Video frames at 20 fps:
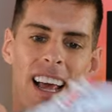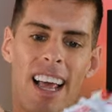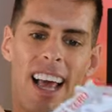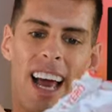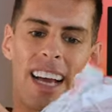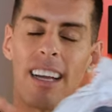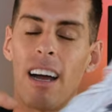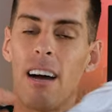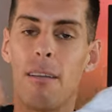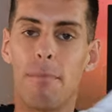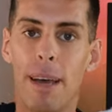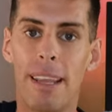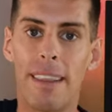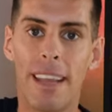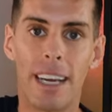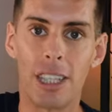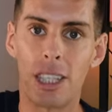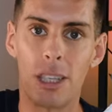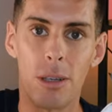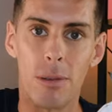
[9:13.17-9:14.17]
I can't bend
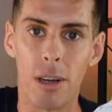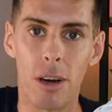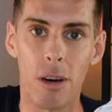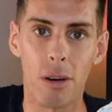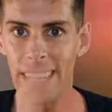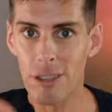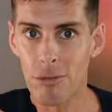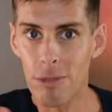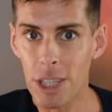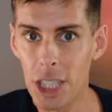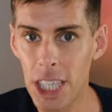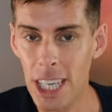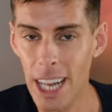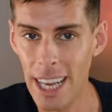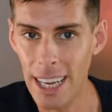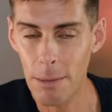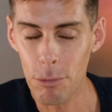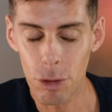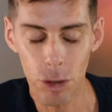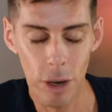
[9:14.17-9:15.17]
that shoe at all. It's rigid
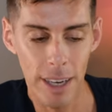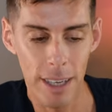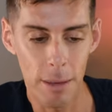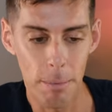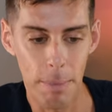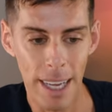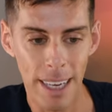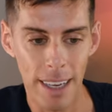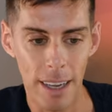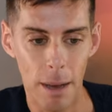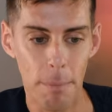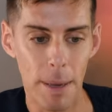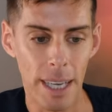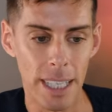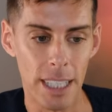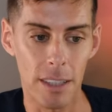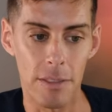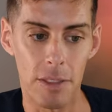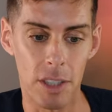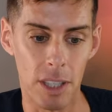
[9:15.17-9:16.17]
like I'm trying to bend a
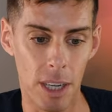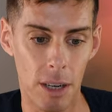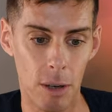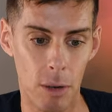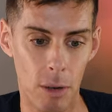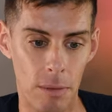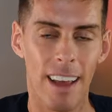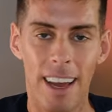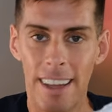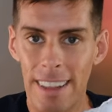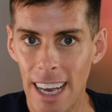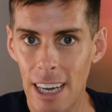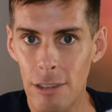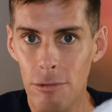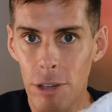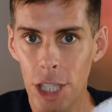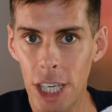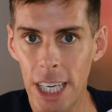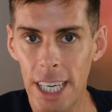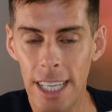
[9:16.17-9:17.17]
piece of stone. And that
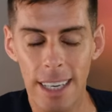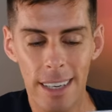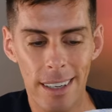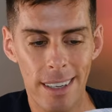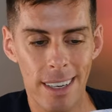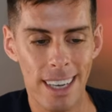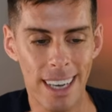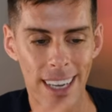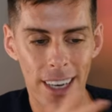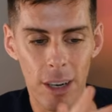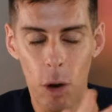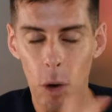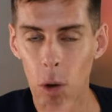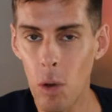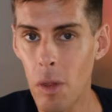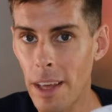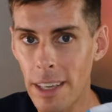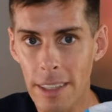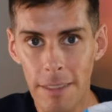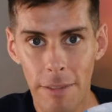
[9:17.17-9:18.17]
rigidity and all
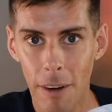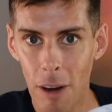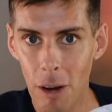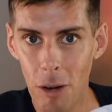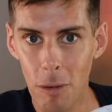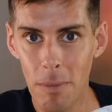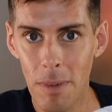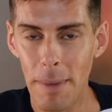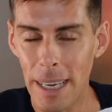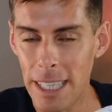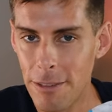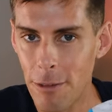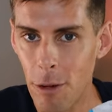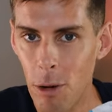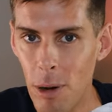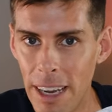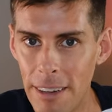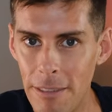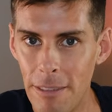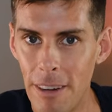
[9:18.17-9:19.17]
this foam makes
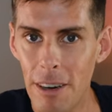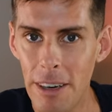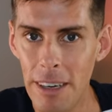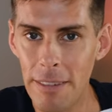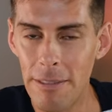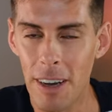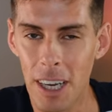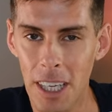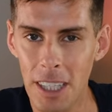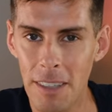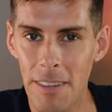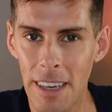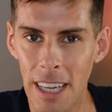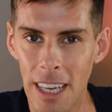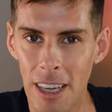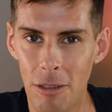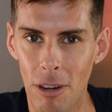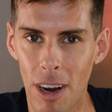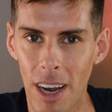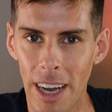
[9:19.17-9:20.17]
for a very fast
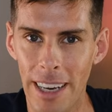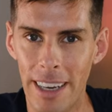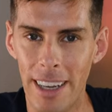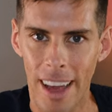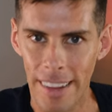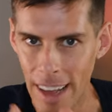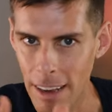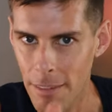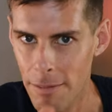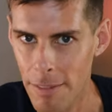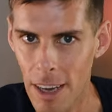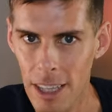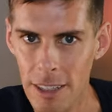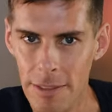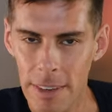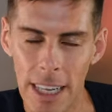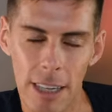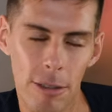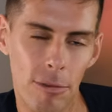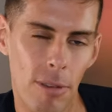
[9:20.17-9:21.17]
feeling ride. And that fast
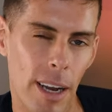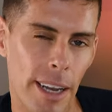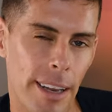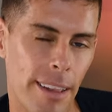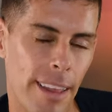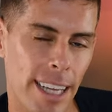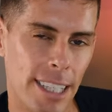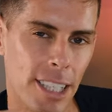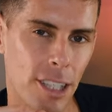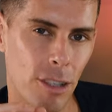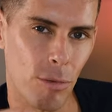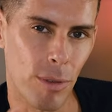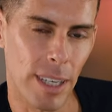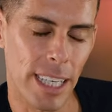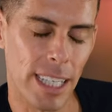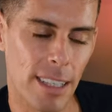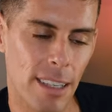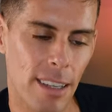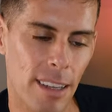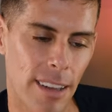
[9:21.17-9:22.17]
feeling ride, that's the
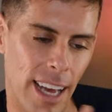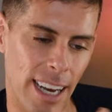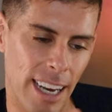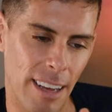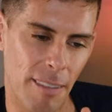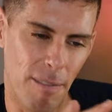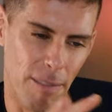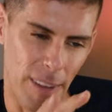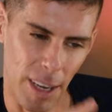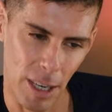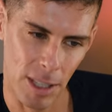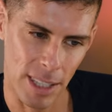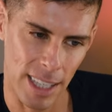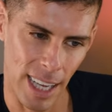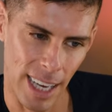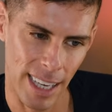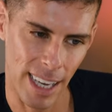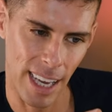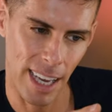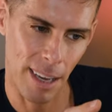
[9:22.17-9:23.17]
reason that it feels
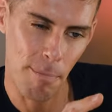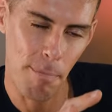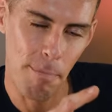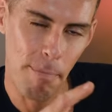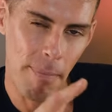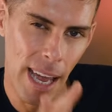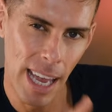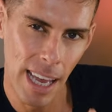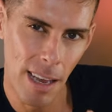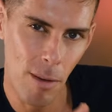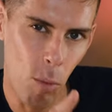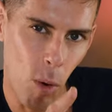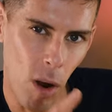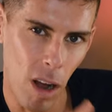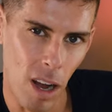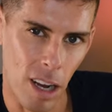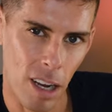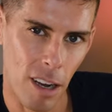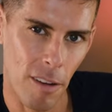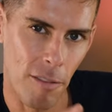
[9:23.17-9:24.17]
like it may
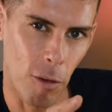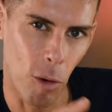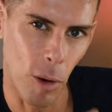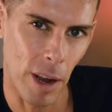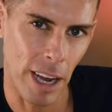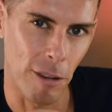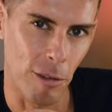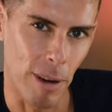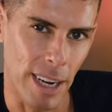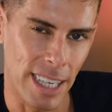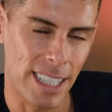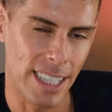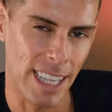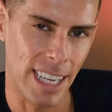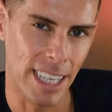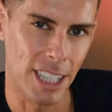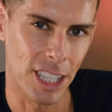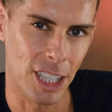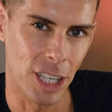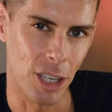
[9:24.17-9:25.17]
work for a race
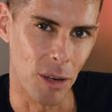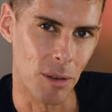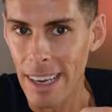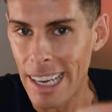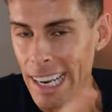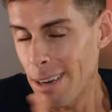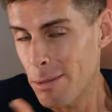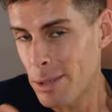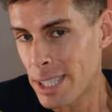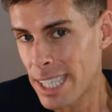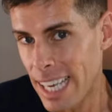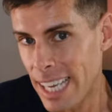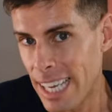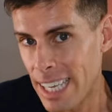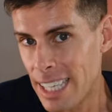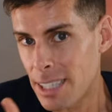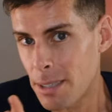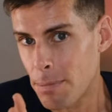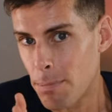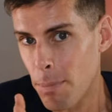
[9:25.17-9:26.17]
day shoe. And I would say
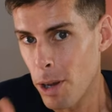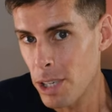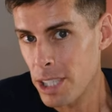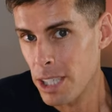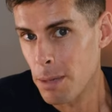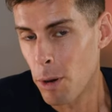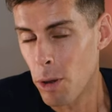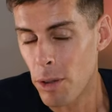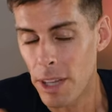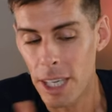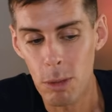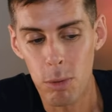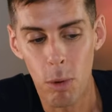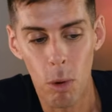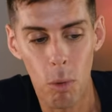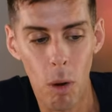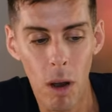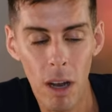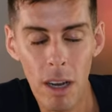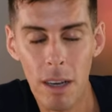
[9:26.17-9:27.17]
it's possible this will
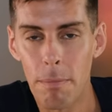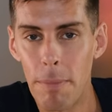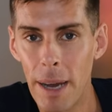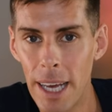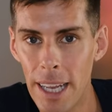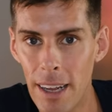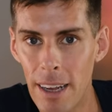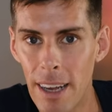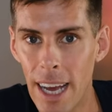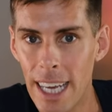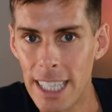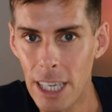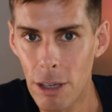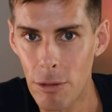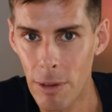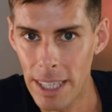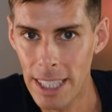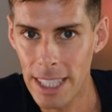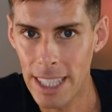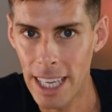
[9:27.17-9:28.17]
work better as a
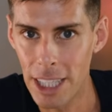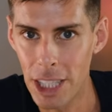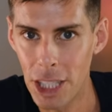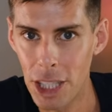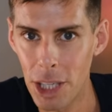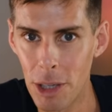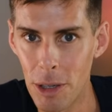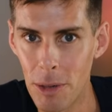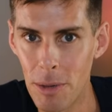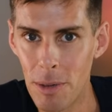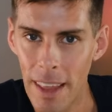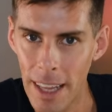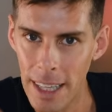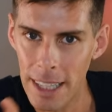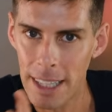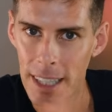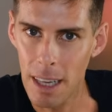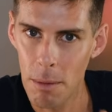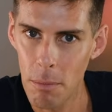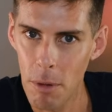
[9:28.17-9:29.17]
race day shoe than
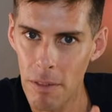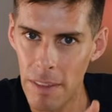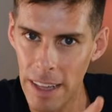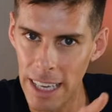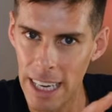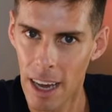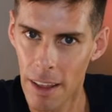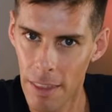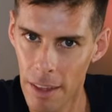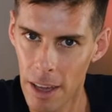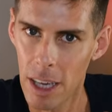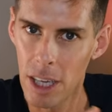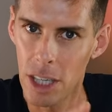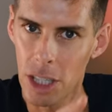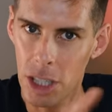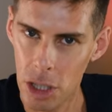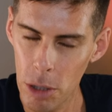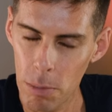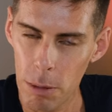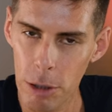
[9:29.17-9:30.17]
some of the other
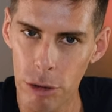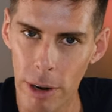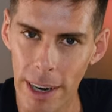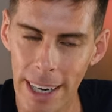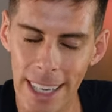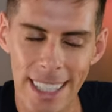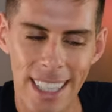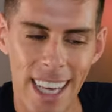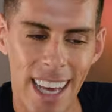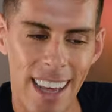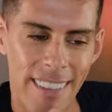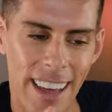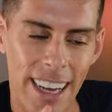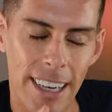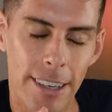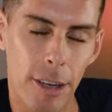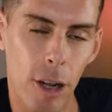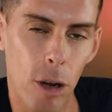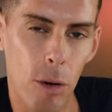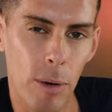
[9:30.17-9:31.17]
super trainers
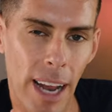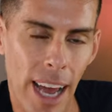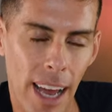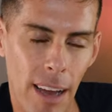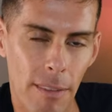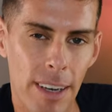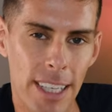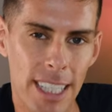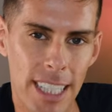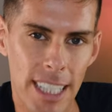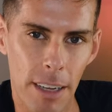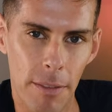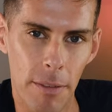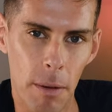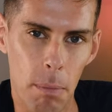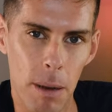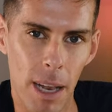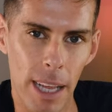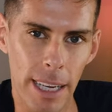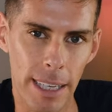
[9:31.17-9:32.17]
that don't have a
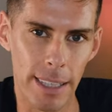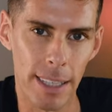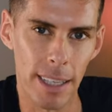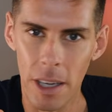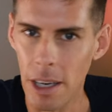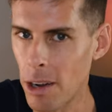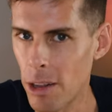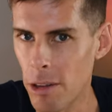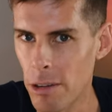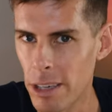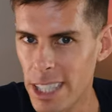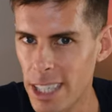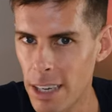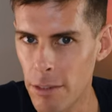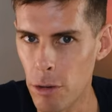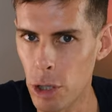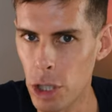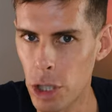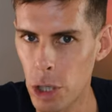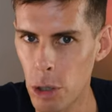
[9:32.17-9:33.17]
stiffer plate. You know, there are
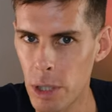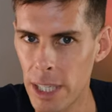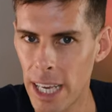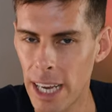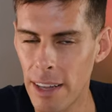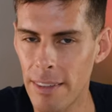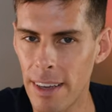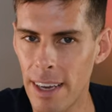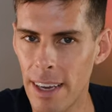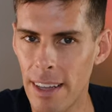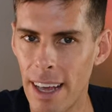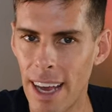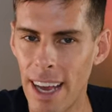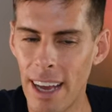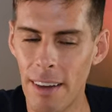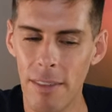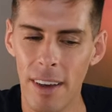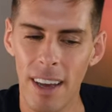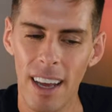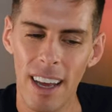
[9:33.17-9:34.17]
several shoes out there that
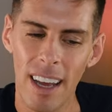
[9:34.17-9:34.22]
have